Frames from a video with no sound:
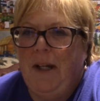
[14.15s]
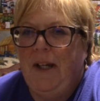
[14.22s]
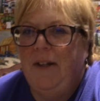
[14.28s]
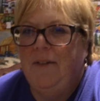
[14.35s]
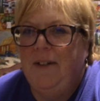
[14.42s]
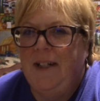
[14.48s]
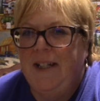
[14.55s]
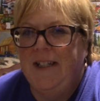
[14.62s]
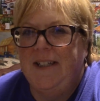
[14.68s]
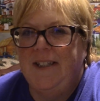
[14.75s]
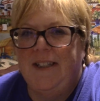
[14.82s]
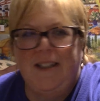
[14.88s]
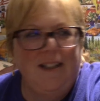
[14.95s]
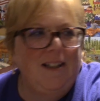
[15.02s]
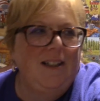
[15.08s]

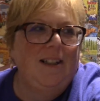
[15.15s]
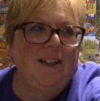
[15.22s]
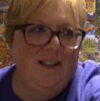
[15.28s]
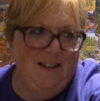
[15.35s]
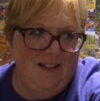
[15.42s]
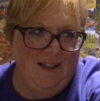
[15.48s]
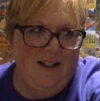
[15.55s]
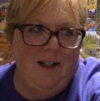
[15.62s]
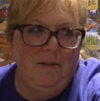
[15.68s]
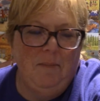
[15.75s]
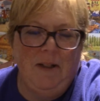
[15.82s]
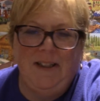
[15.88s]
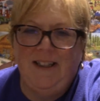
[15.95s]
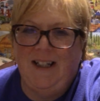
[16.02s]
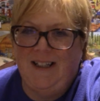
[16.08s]
earrings on
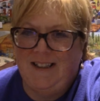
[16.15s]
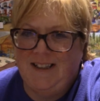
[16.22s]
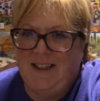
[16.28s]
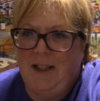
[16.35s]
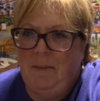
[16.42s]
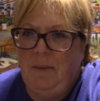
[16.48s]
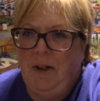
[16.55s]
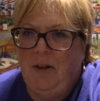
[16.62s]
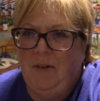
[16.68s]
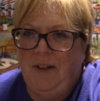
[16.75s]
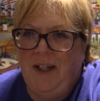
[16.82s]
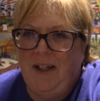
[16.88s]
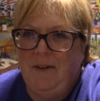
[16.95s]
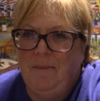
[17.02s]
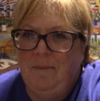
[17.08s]
my desk. Let me go
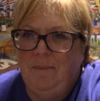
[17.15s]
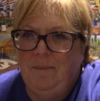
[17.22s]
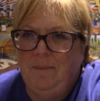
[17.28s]
get them.